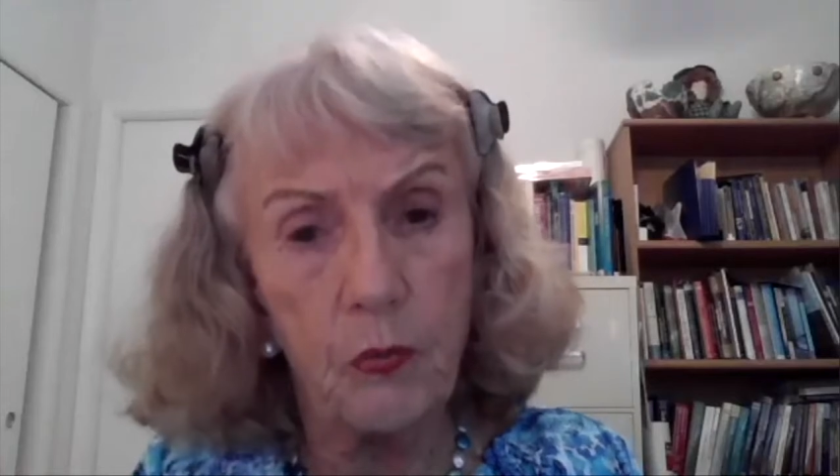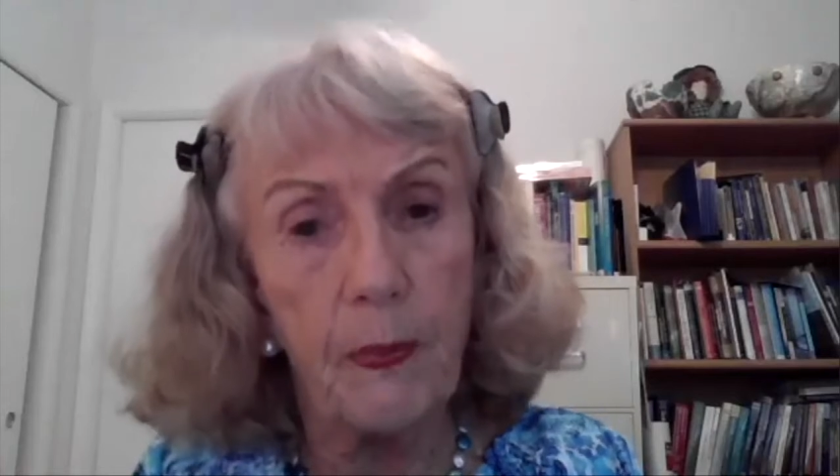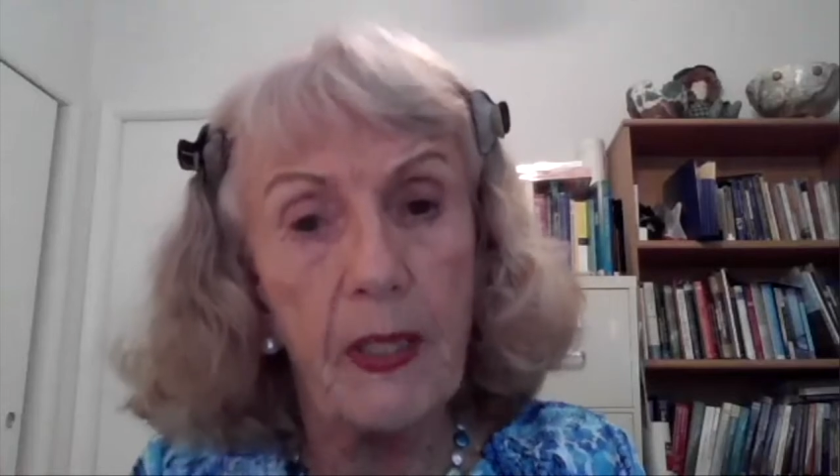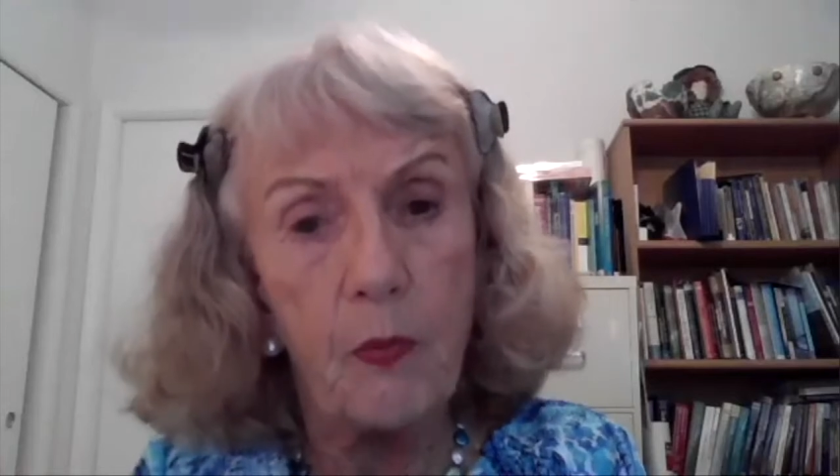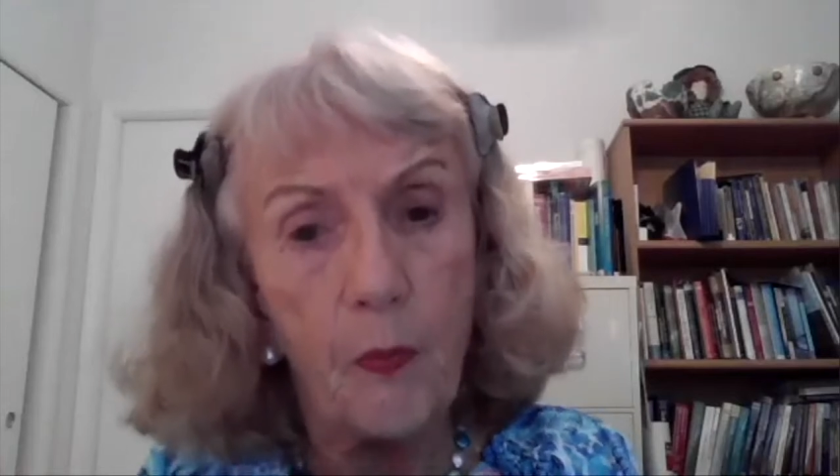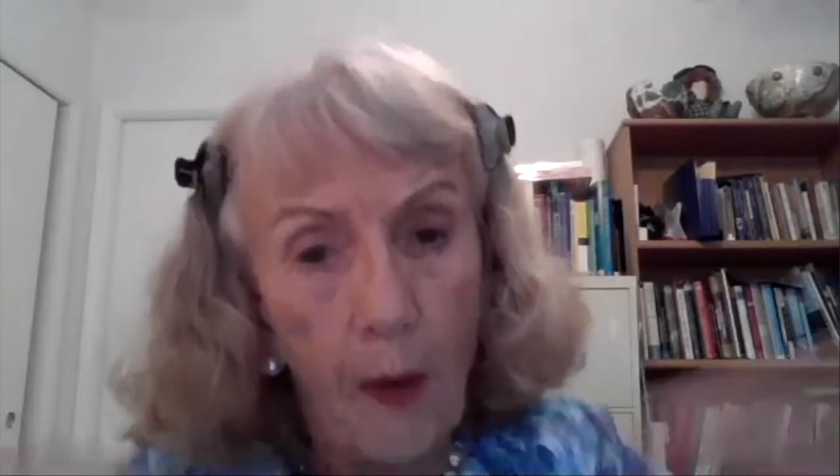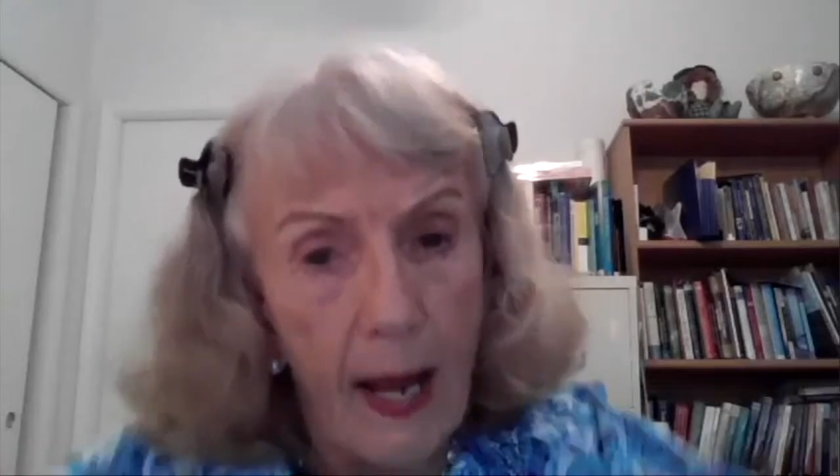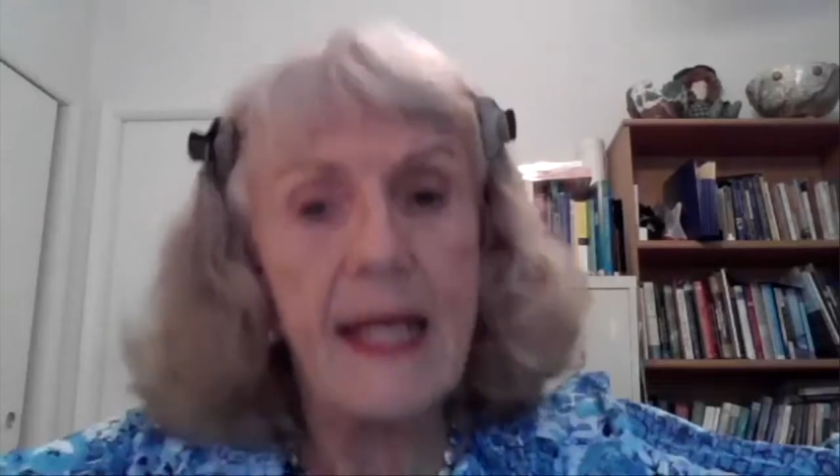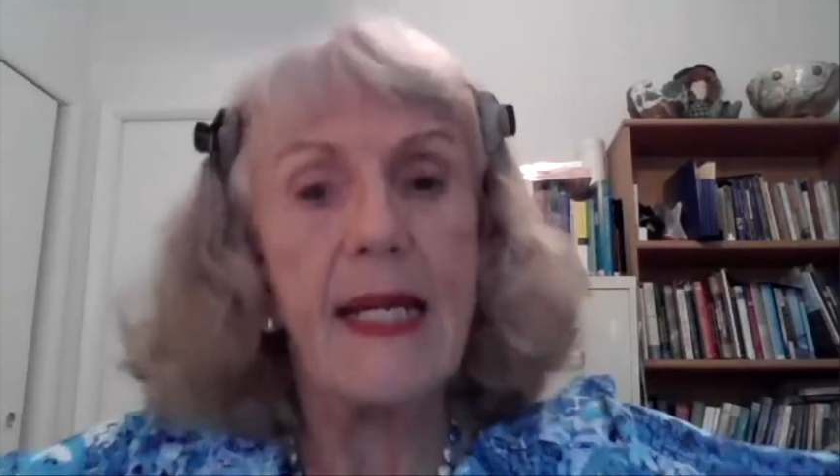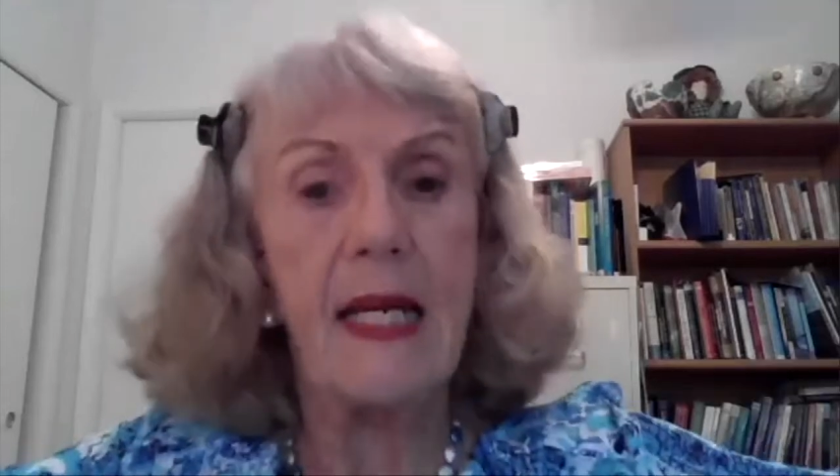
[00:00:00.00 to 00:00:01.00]
be
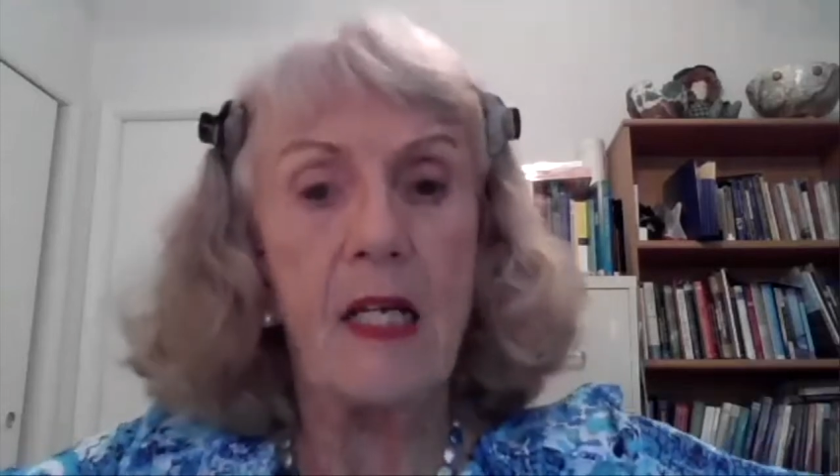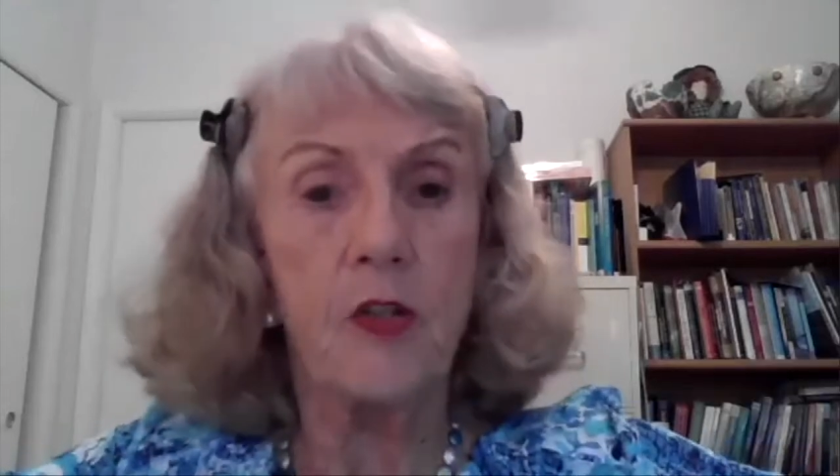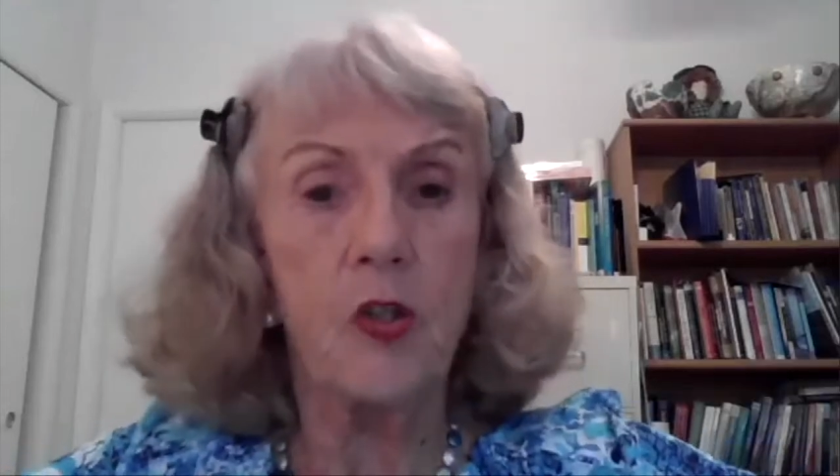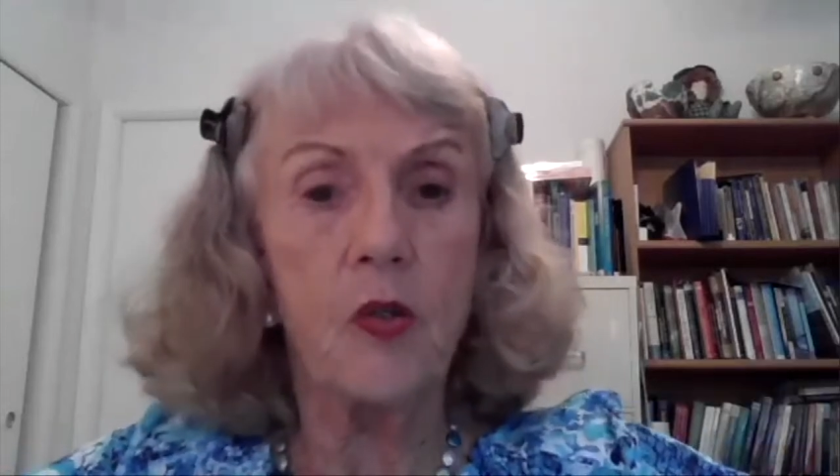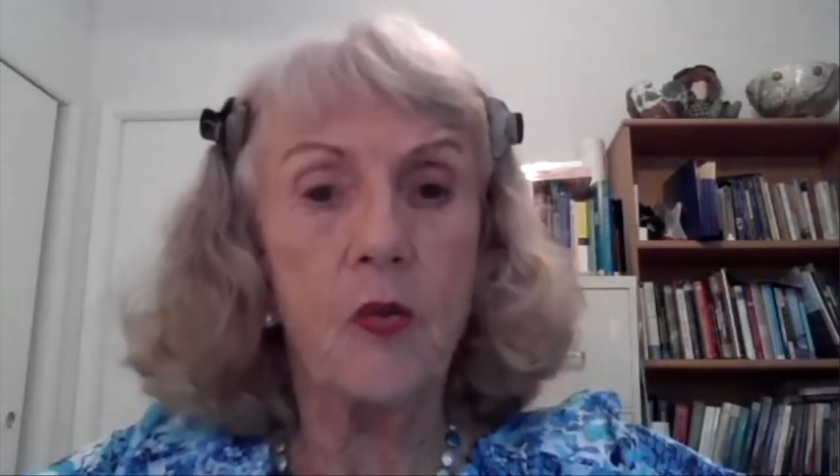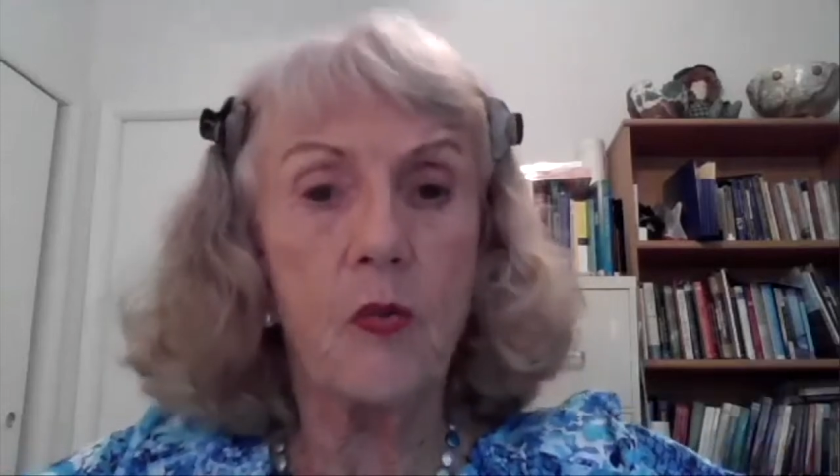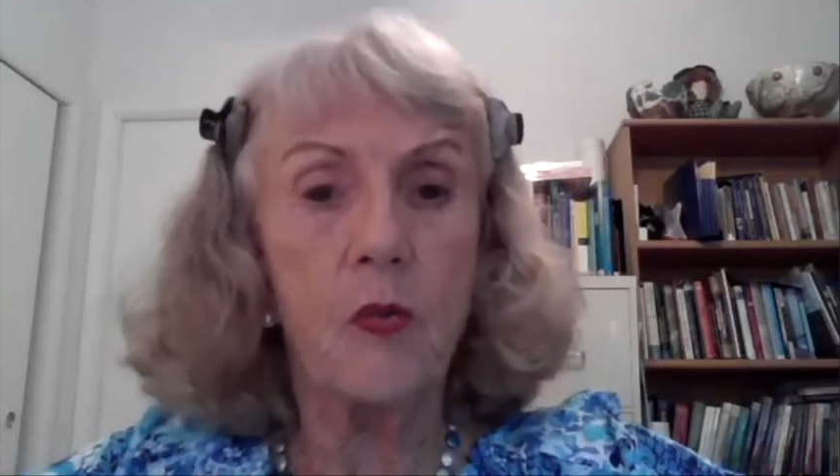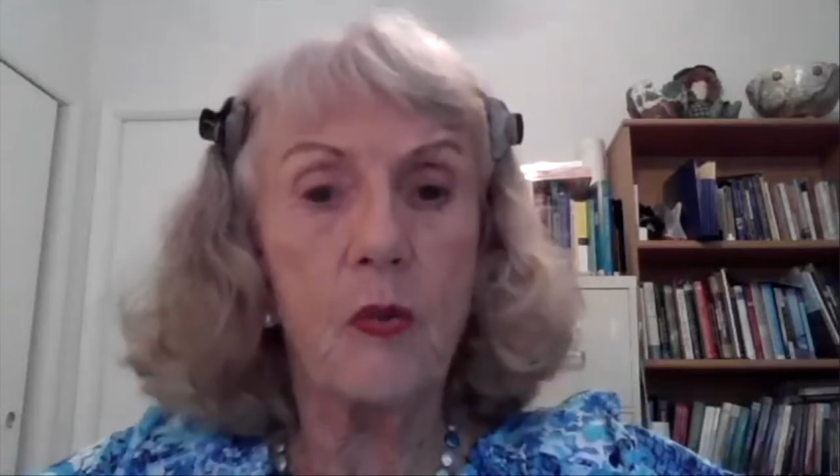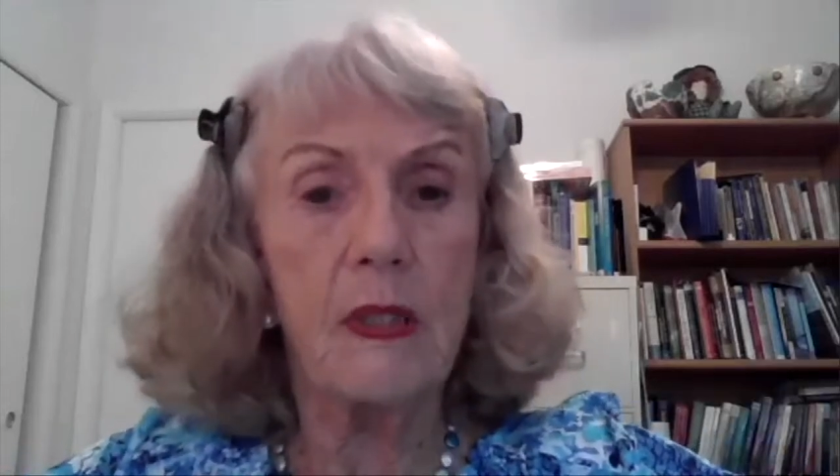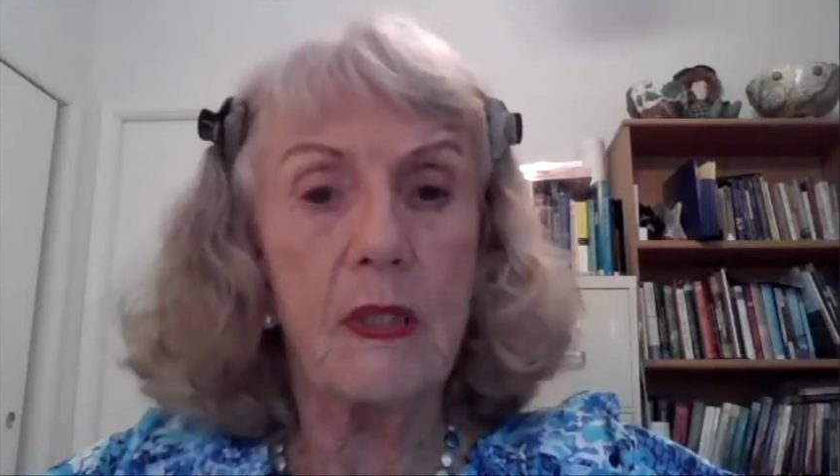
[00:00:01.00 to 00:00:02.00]
ready to escape.